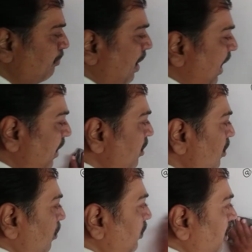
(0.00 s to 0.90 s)
by
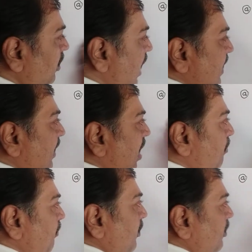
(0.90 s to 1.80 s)
the diagram.
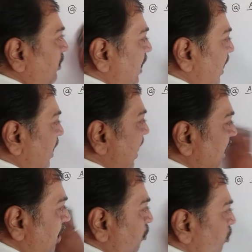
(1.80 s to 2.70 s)
That
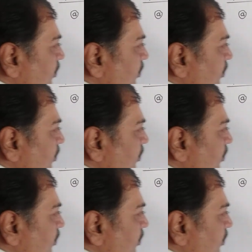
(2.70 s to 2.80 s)
diagram was